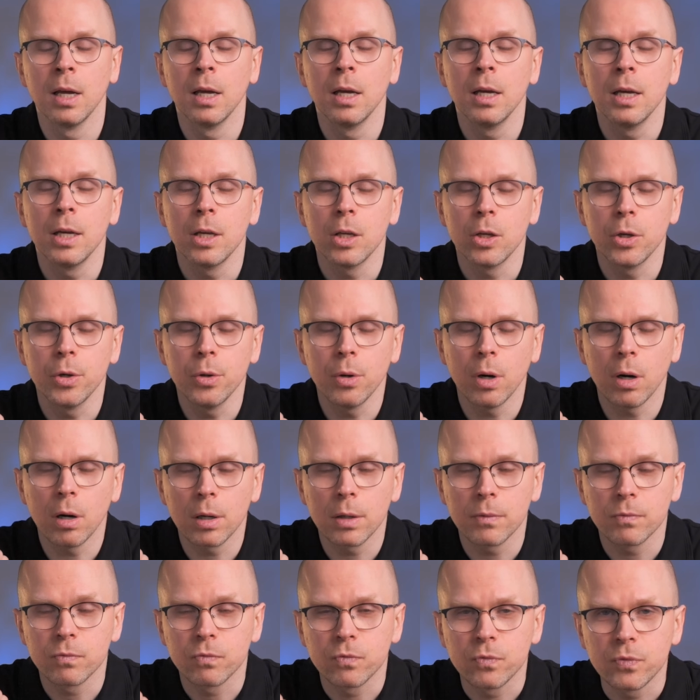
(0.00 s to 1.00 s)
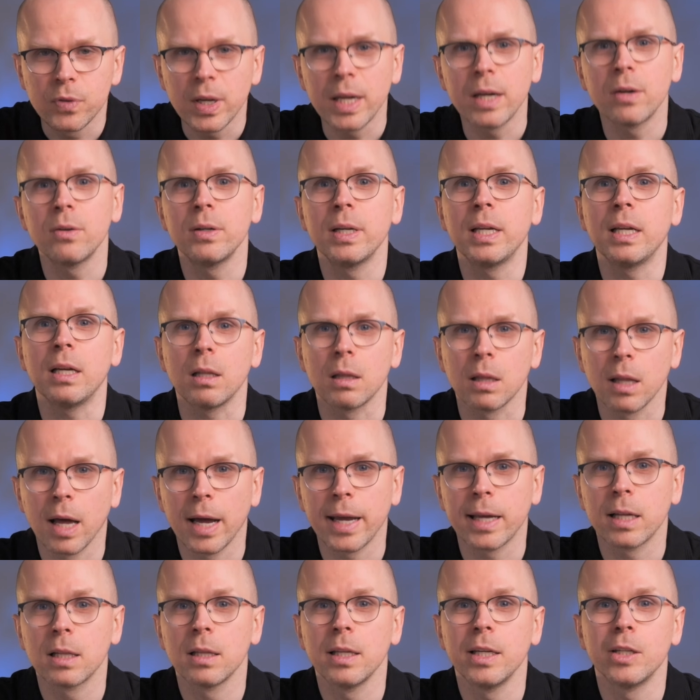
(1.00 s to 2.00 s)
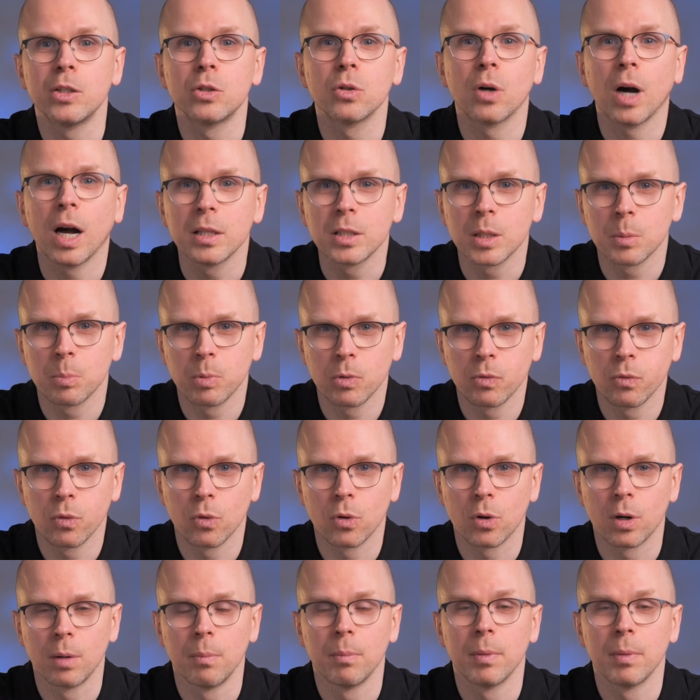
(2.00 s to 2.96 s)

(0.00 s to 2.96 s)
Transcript: you are very likely to underperform